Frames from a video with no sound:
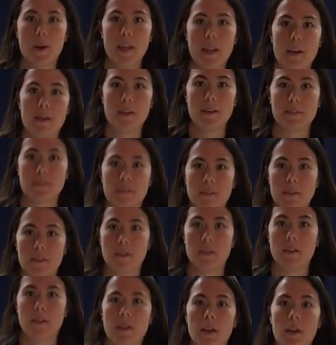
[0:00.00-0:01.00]
weight on
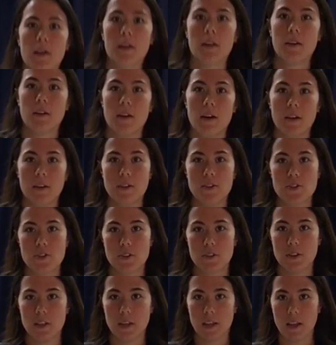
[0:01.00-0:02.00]
the
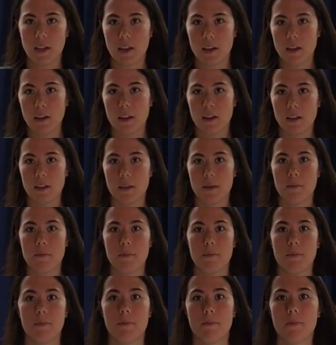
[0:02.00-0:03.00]
non-injured leg and
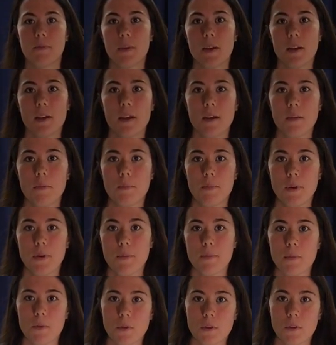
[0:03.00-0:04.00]
then
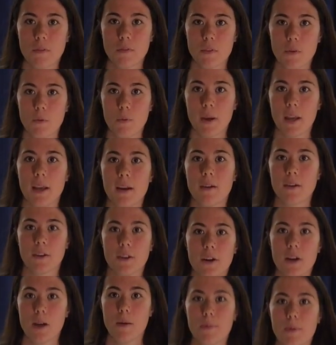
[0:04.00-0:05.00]
put more of the weight on
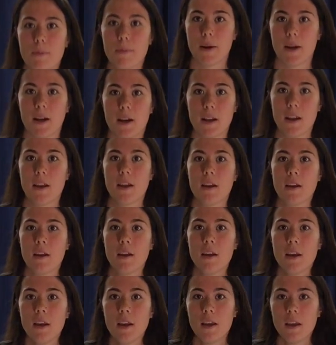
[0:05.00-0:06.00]
your upper body
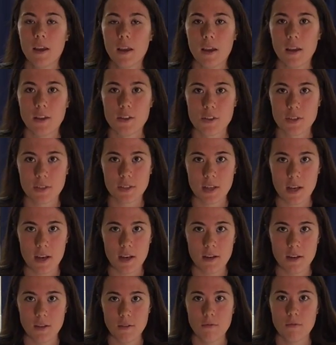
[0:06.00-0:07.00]
and just
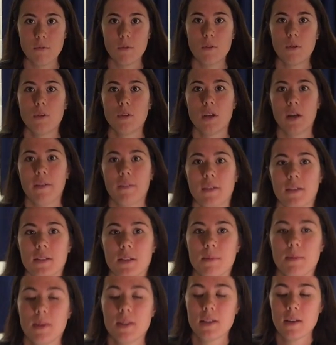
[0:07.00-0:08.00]
kind of roll off the
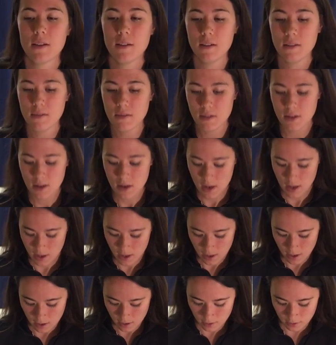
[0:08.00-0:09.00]
tippy toe
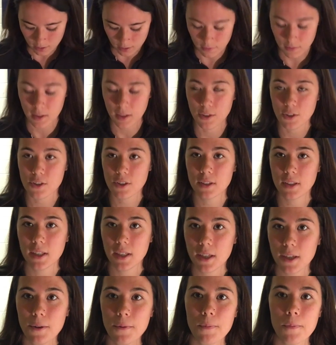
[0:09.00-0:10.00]
of the injured
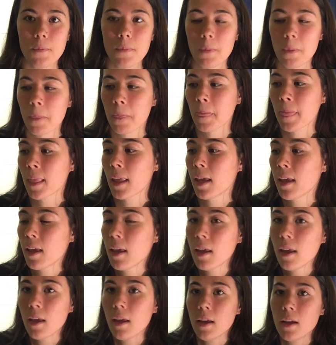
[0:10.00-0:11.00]
leg.
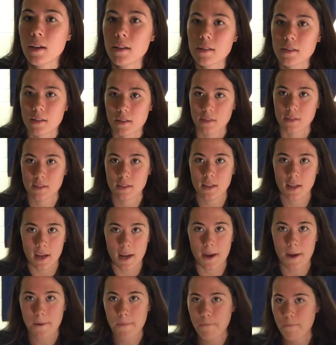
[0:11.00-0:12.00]
So there's
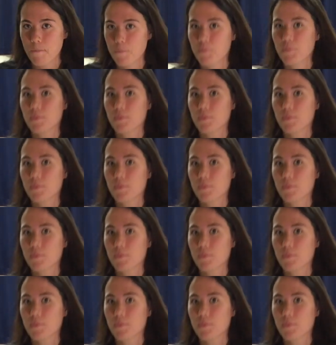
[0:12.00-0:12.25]
that.